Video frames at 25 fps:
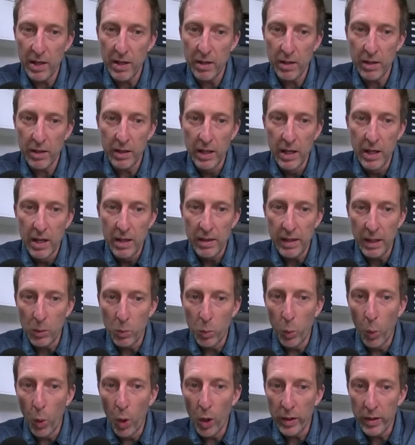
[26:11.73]
I think
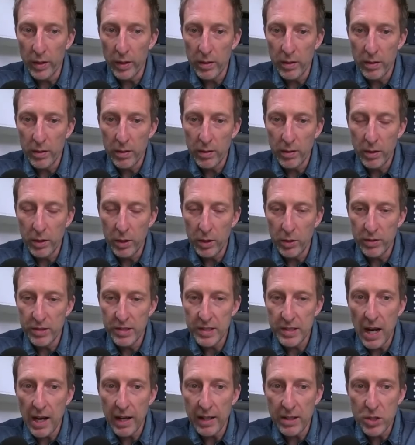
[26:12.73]
what you're
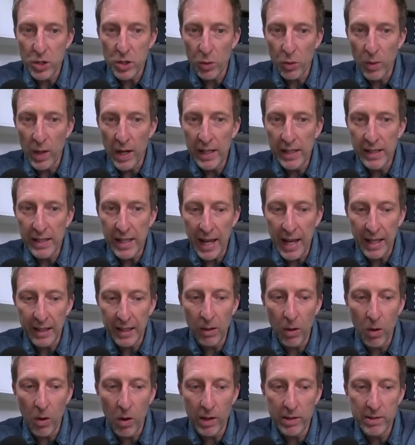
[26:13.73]
starting to read in the
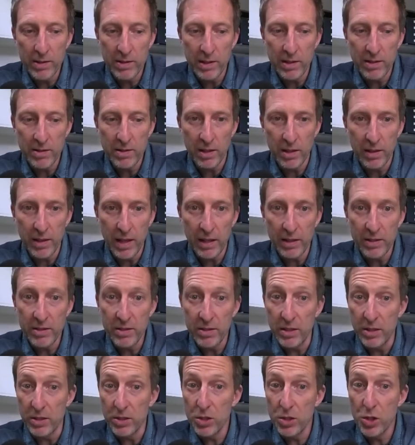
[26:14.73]
headlines is that there's
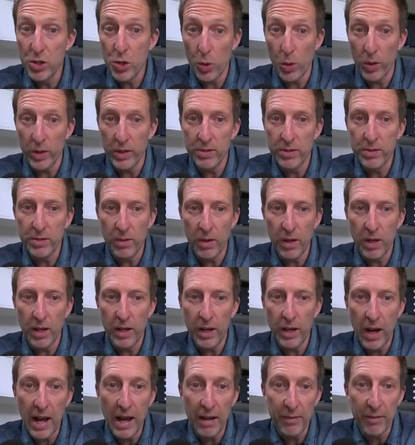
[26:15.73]
this choice, right?
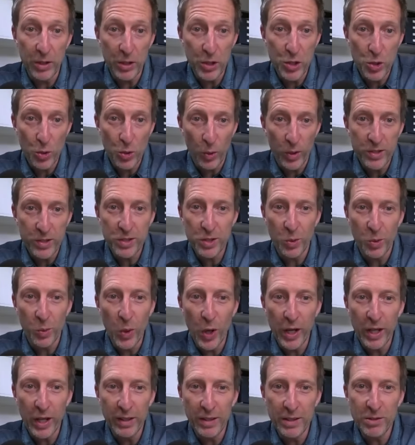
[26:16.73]
I have the choice to
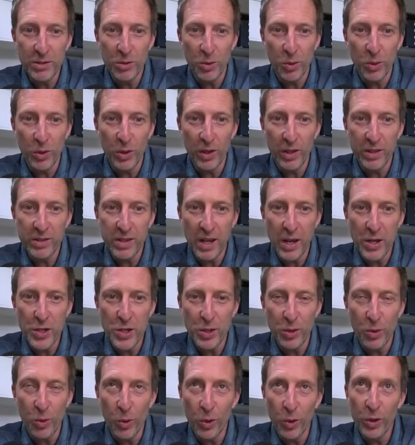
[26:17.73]
work in this
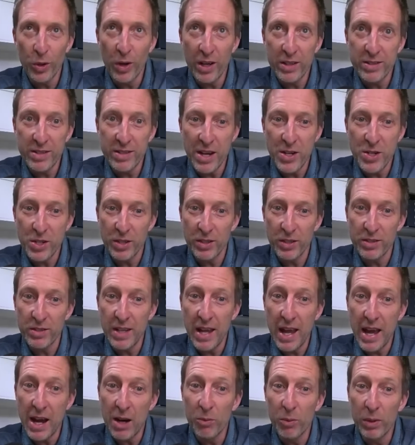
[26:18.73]
organization. Organizations
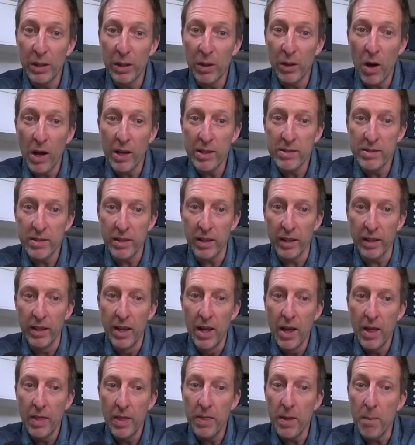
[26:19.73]
now realize that,
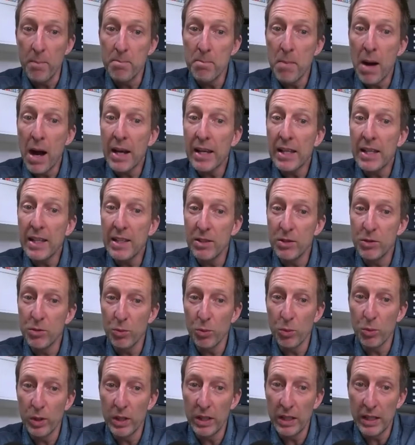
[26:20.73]
that money is
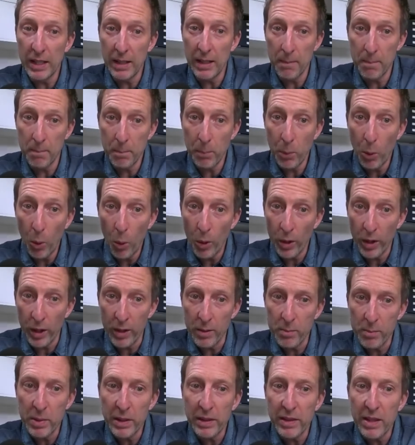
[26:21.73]
really
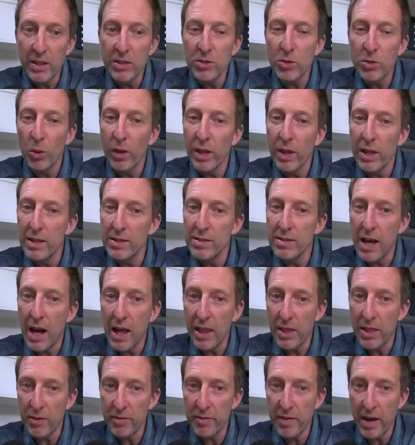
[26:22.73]
important, but there's all of these
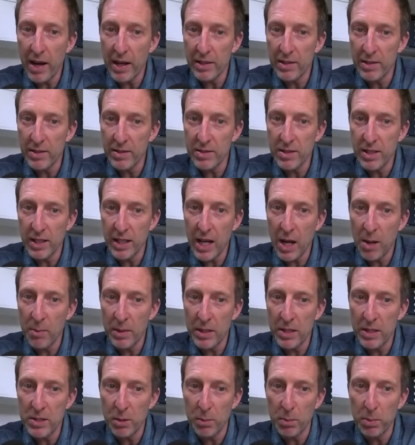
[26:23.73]
other factors to come
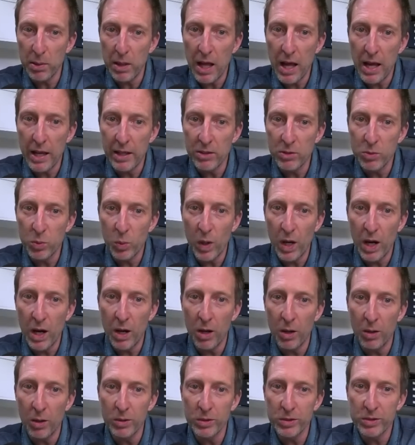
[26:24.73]
into play as well.